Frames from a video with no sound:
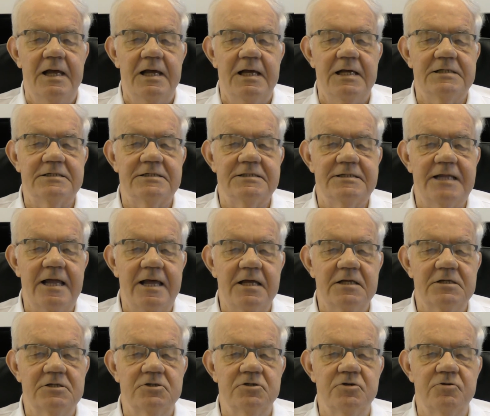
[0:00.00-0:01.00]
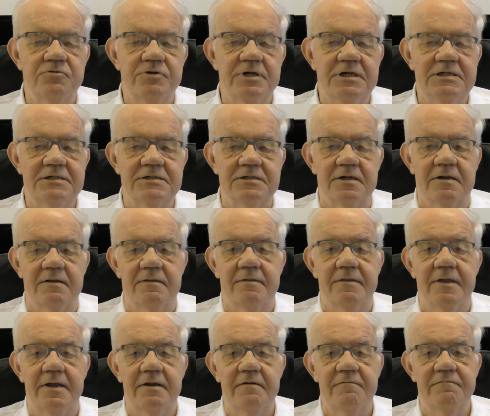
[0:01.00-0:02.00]
It stands to reason
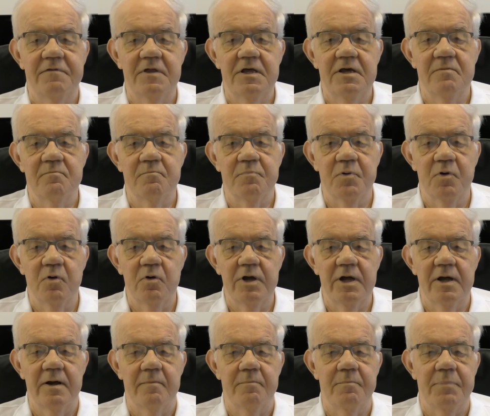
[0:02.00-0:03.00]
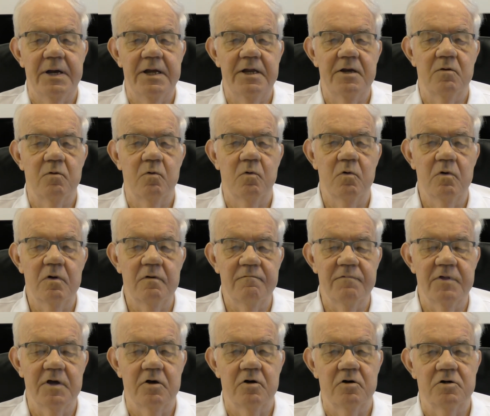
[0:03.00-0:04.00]
that if the employer paid all
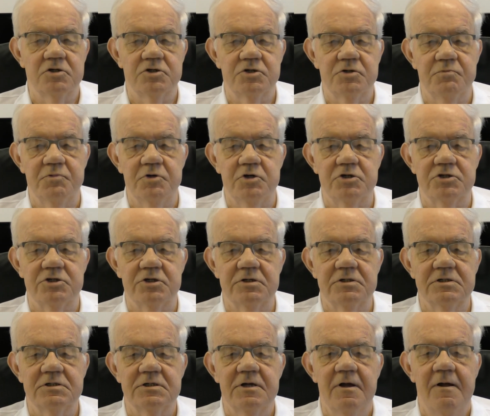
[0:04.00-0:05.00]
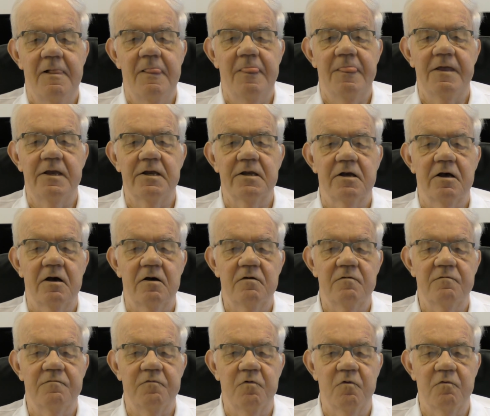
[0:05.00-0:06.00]
of the contributions, then
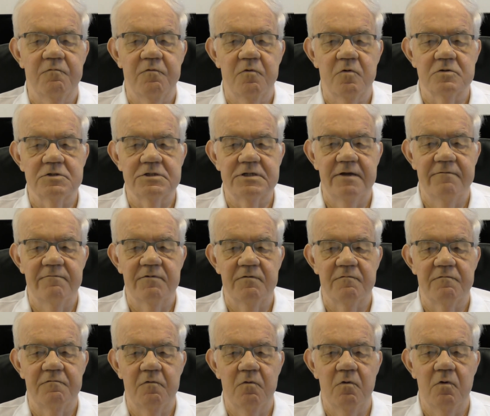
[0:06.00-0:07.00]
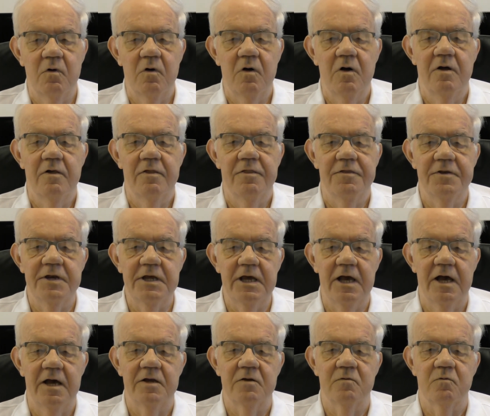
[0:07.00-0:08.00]
Code 4474,
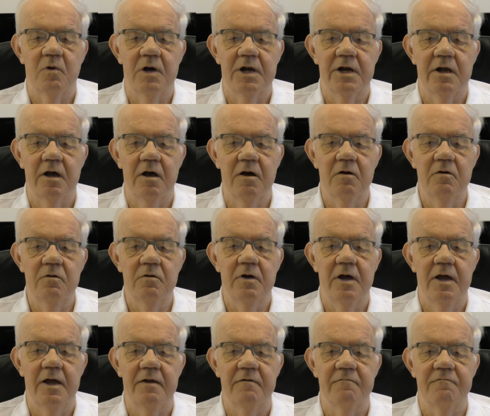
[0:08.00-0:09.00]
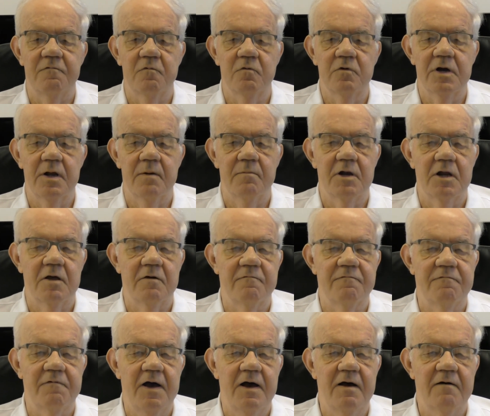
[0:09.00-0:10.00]
3810 and
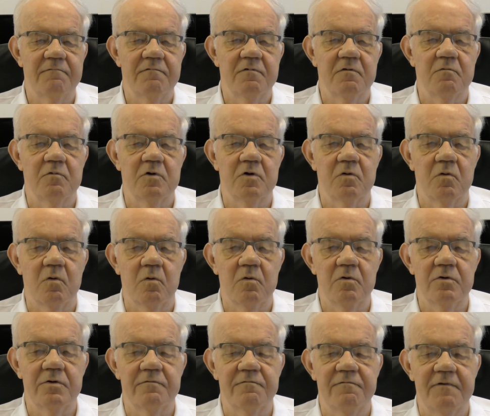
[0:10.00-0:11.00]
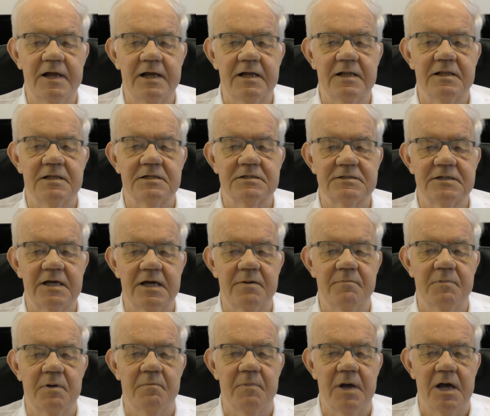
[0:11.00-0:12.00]
4005 will all reflect the
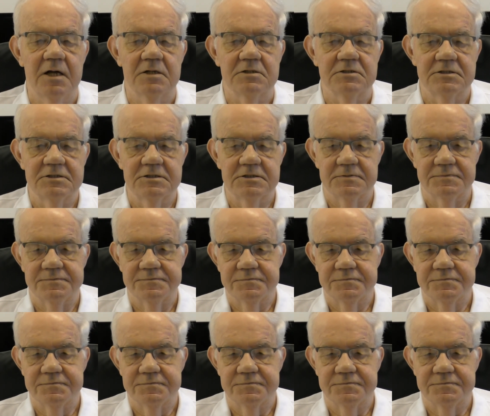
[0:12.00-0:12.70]
same amounts.